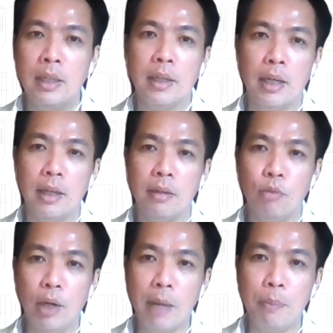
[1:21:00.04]
And
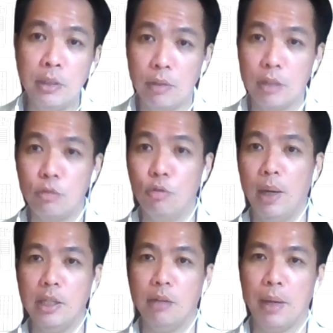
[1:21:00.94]
what happens if there's no
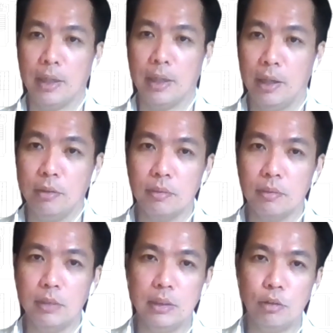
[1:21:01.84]
money in the bank account?
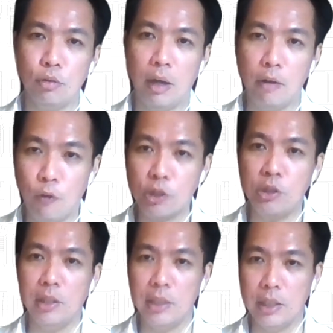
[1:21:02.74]
So
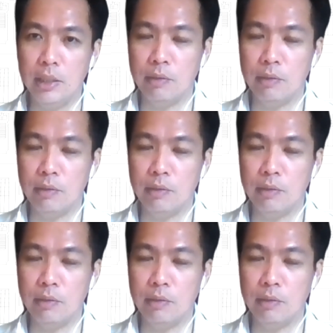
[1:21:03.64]
unfortunately, if